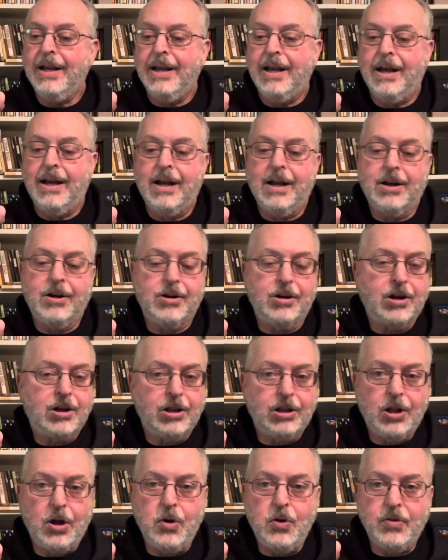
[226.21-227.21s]
uh, her
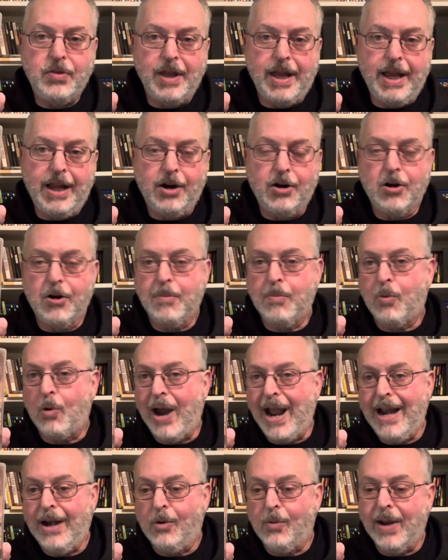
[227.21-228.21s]
clothing, her
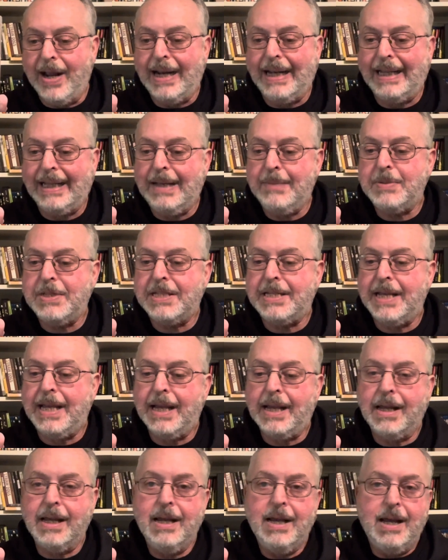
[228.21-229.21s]
bright red
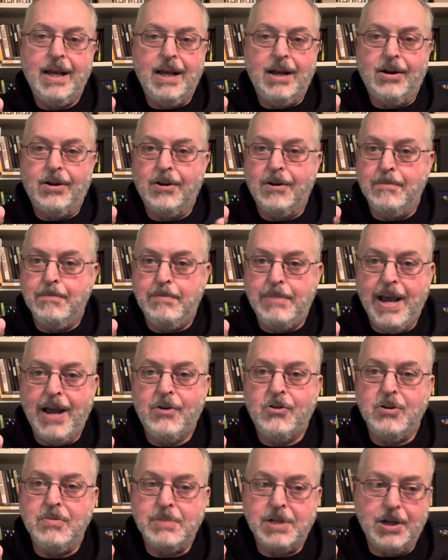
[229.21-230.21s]
lipstick, her
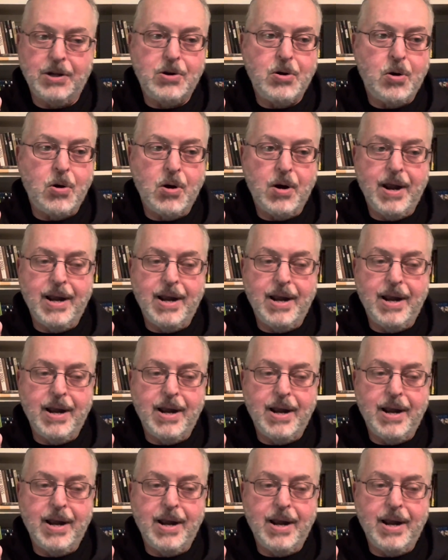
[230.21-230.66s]
bedroom decor.